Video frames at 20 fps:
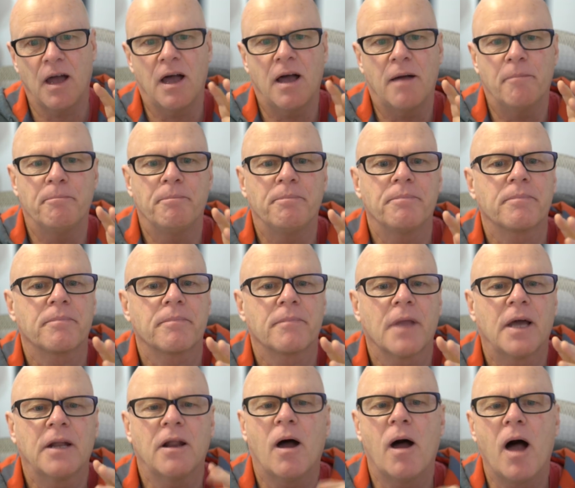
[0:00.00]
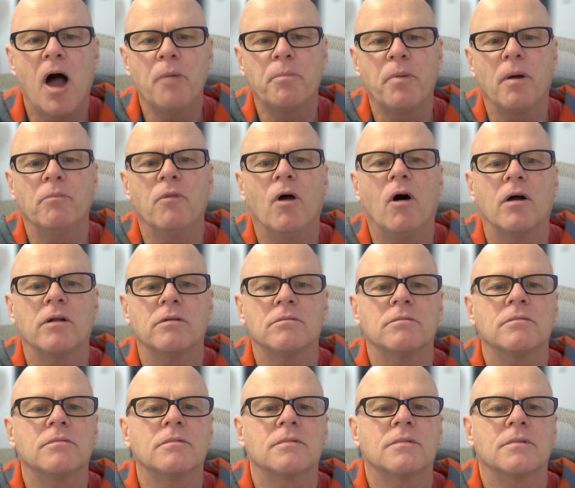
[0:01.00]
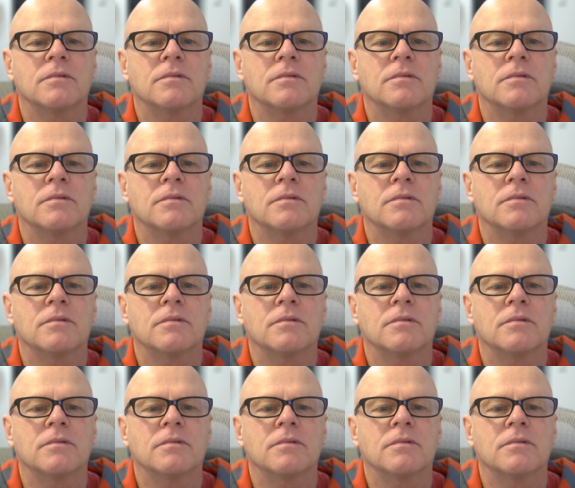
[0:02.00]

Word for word: um, and I hope I'm not